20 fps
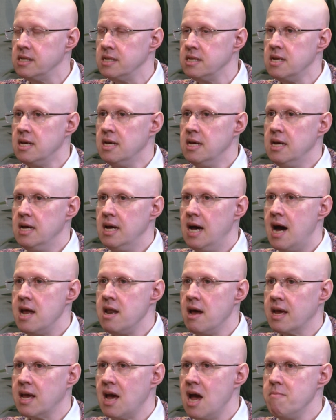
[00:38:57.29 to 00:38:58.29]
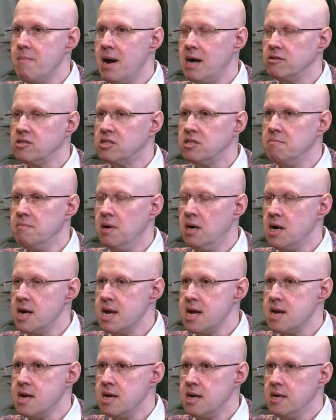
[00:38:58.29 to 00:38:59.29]
And I came out to
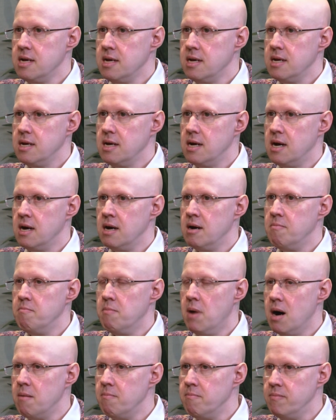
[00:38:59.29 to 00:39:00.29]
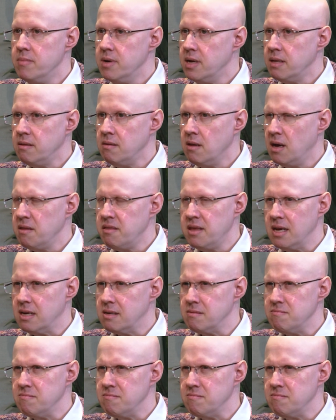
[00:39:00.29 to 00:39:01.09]
my mum, in, I think,